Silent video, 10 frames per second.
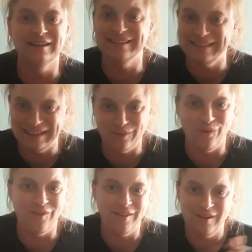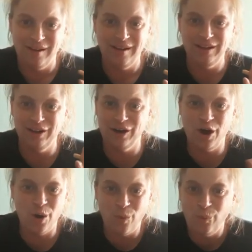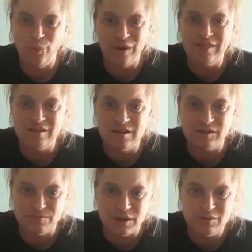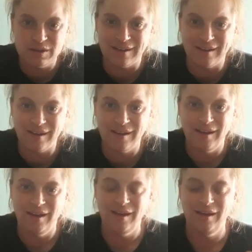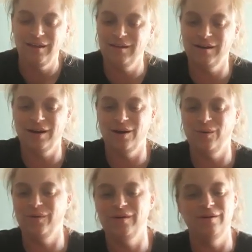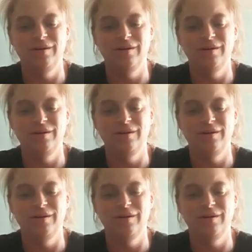deal, you know, with his music, you know.